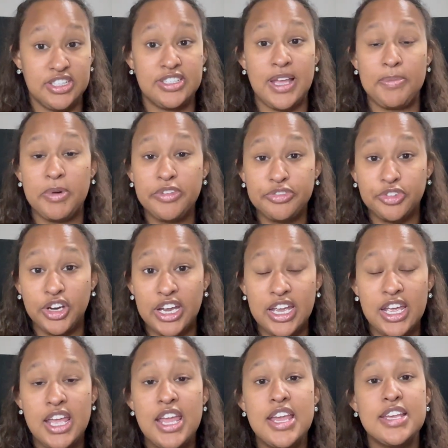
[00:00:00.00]
Some are
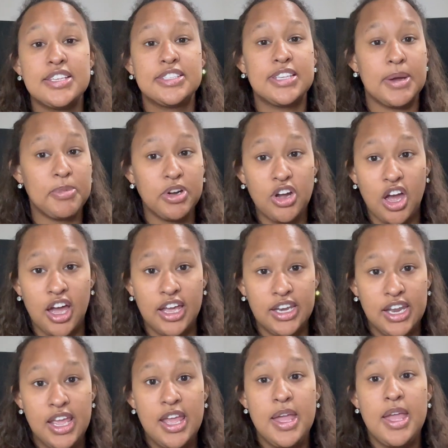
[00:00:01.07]
free, some are
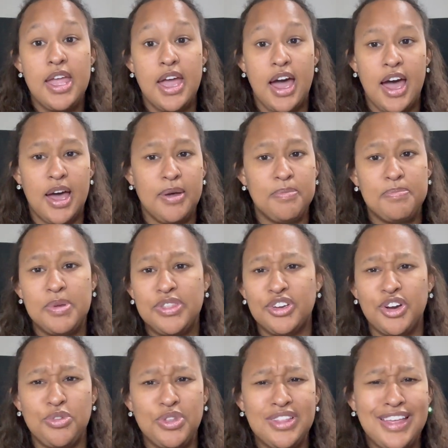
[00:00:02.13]
not, but
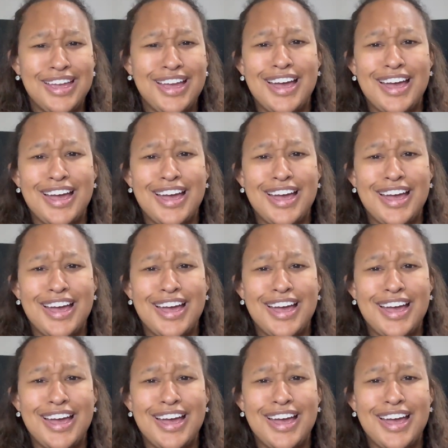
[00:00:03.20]
they're only like